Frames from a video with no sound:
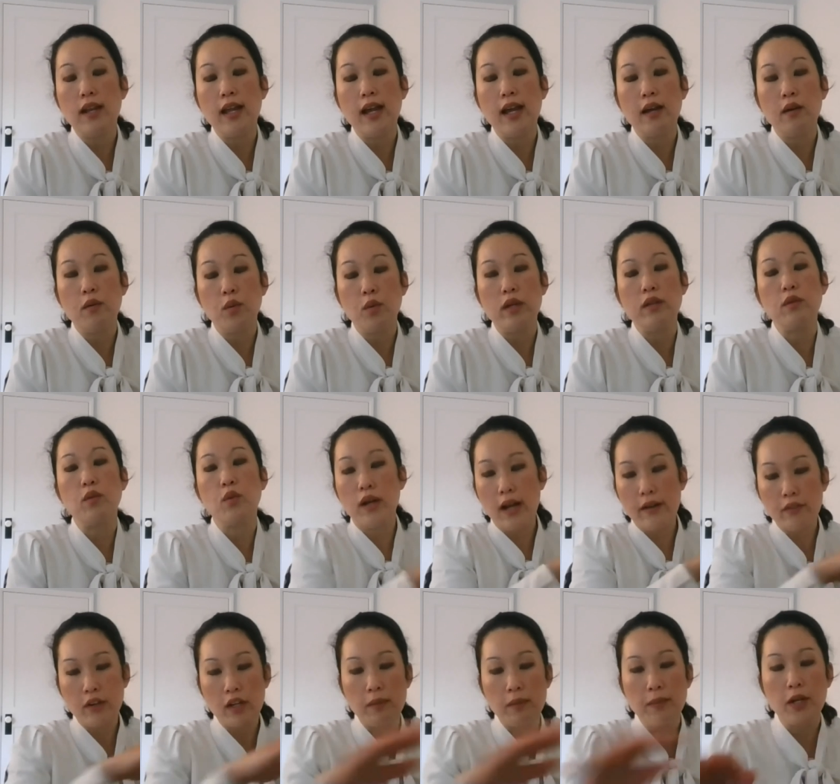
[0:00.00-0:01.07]
and where
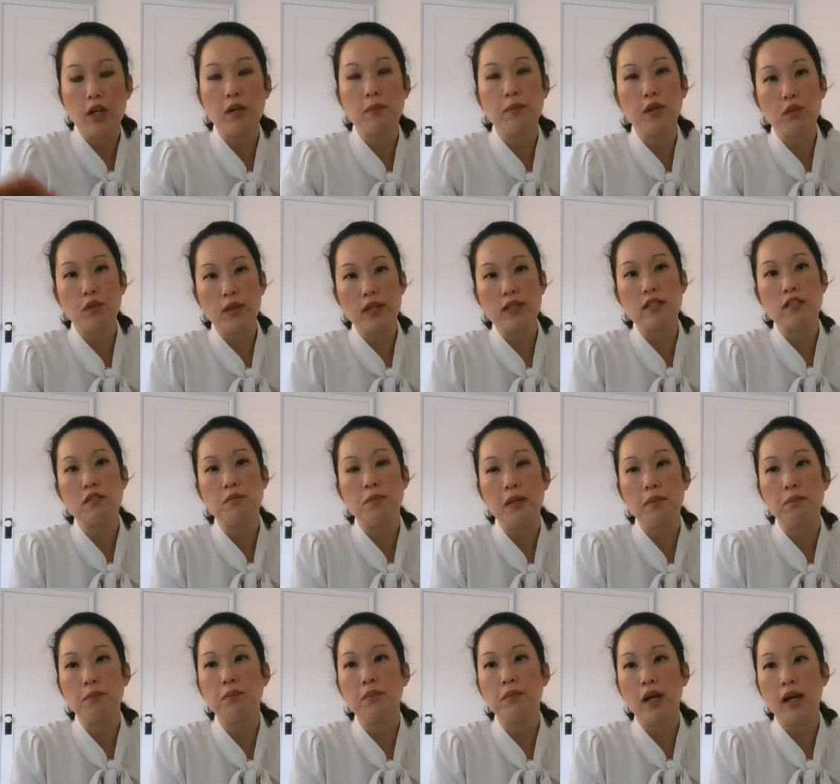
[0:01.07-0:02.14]
African-American birth rates has
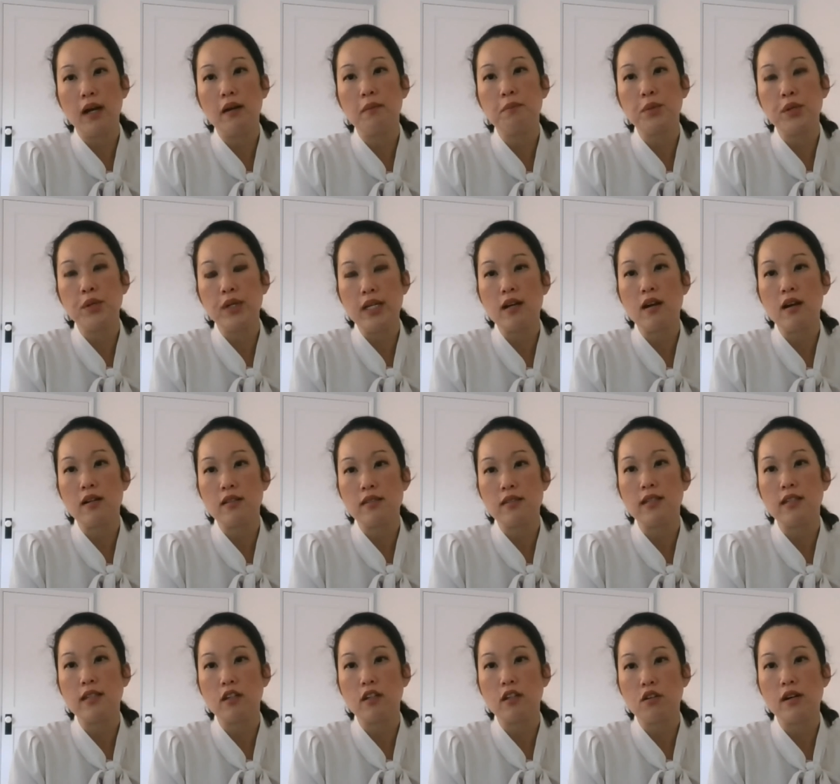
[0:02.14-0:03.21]
been uh, pretty
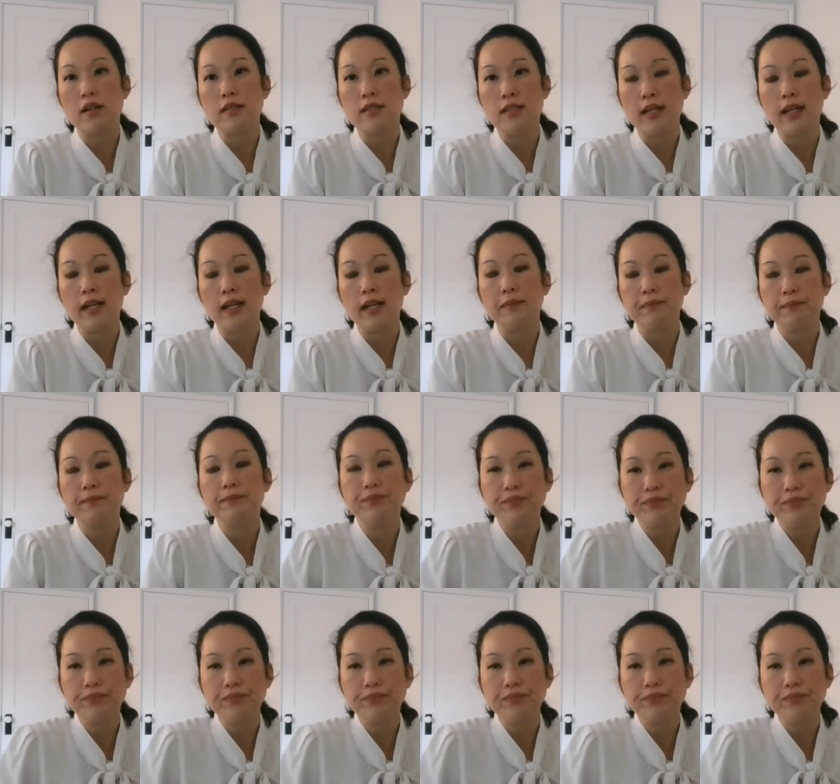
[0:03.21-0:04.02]
constant across time.